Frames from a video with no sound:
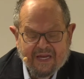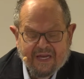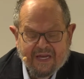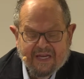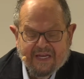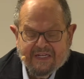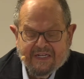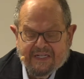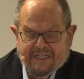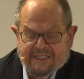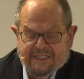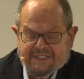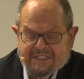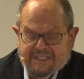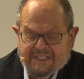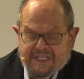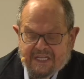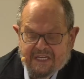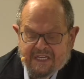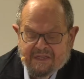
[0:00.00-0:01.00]
it is
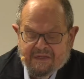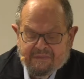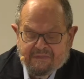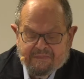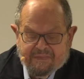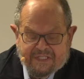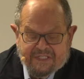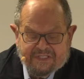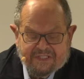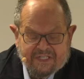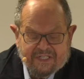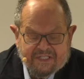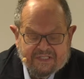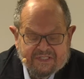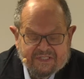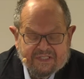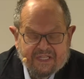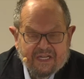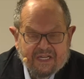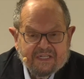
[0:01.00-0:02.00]
the
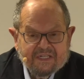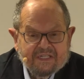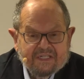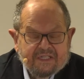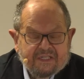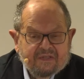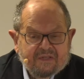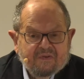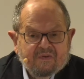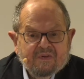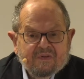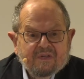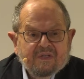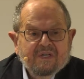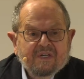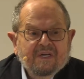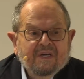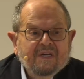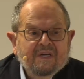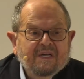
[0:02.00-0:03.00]
business that
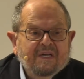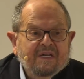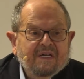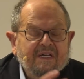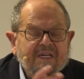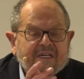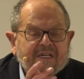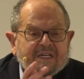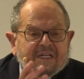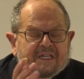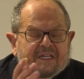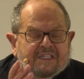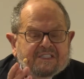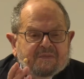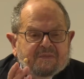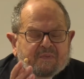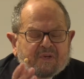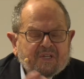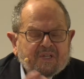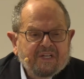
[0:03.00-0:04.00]
it's
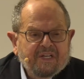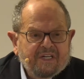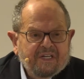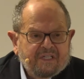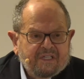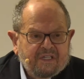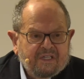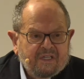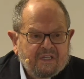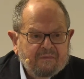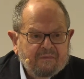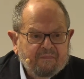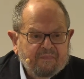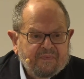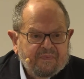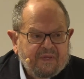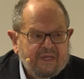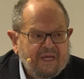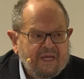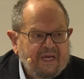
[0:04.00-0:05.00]
political,
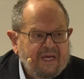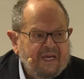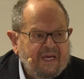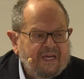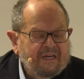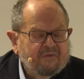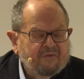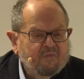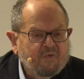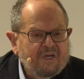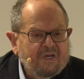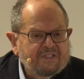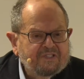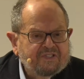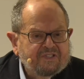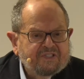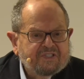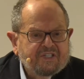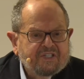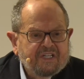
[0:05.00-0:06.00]
and
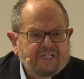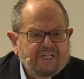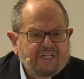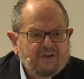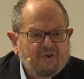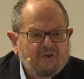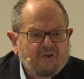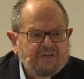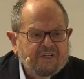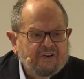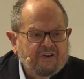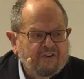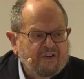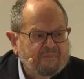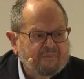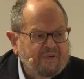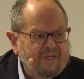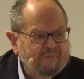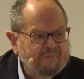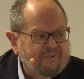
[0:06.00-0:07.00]
once the ordinary
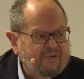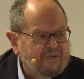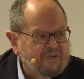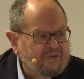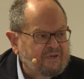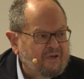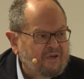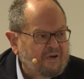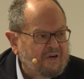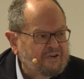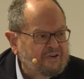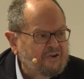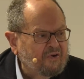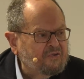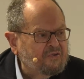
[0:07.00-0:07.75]
people are no